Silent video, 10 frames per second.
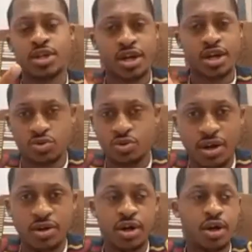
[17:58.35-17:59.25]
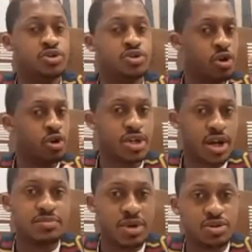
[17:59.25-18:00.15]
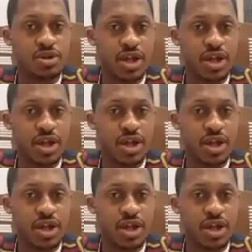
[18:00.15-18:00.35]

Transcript: Do you prioritize mental health?